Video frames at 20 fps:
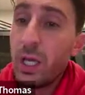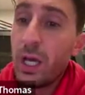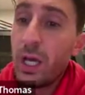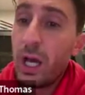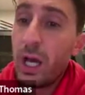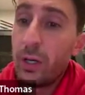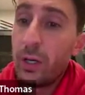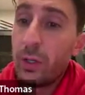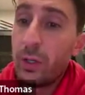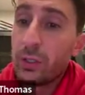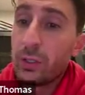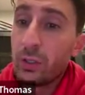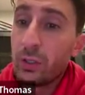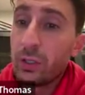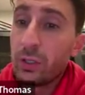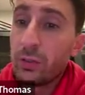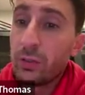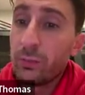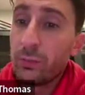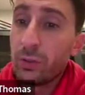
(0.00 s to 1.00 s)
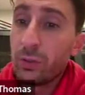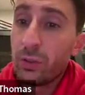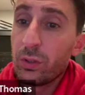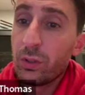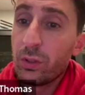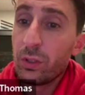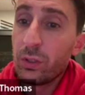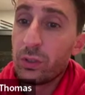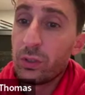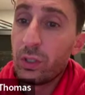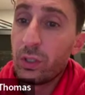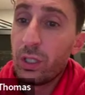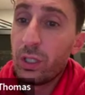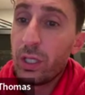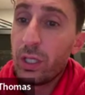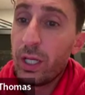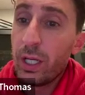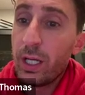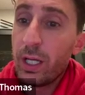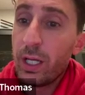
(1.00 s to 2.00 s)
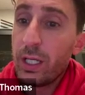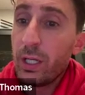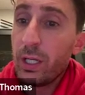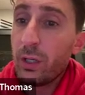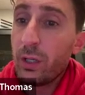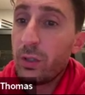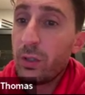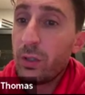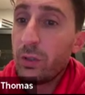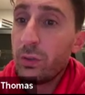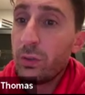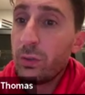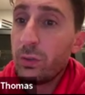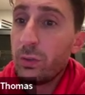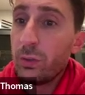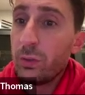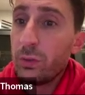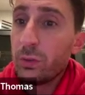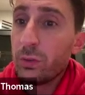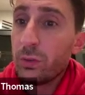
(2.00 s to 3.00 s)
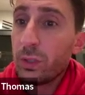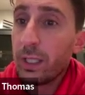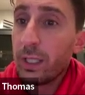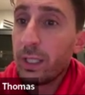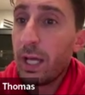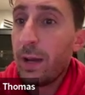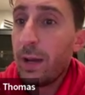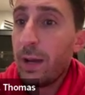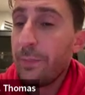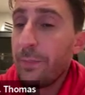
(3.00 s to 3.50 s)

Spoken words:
I know he starts from the start and he goes like that.